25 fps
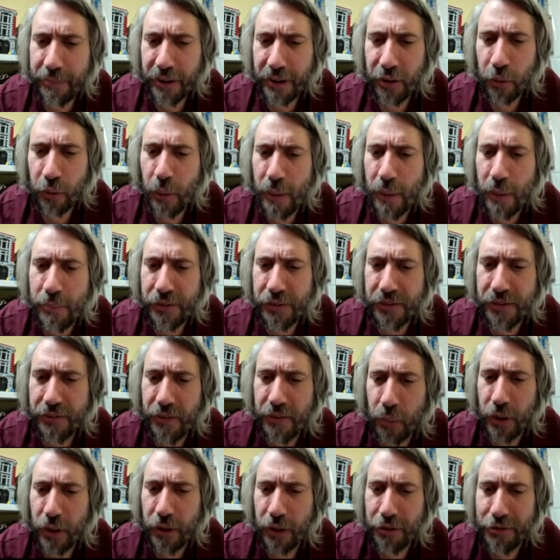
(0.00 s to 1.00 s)
by the whims of
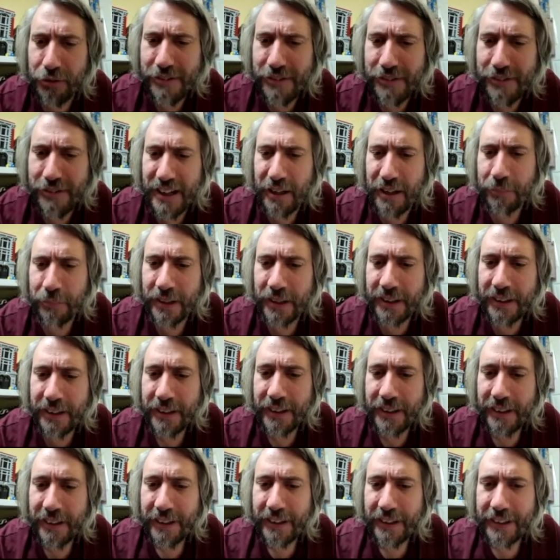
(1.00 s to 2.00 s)
the world around me.
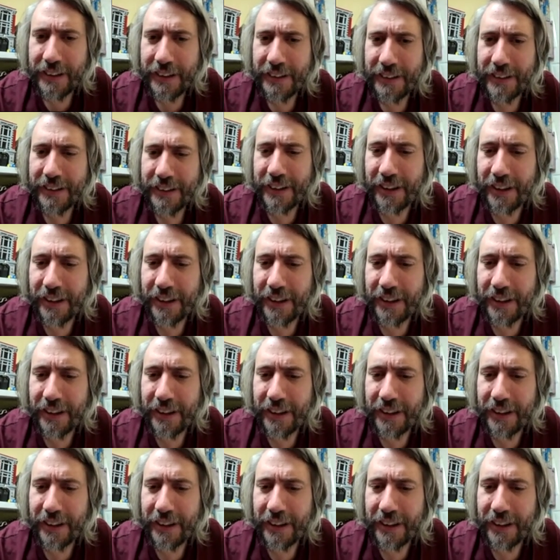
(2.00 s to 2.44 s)
You know,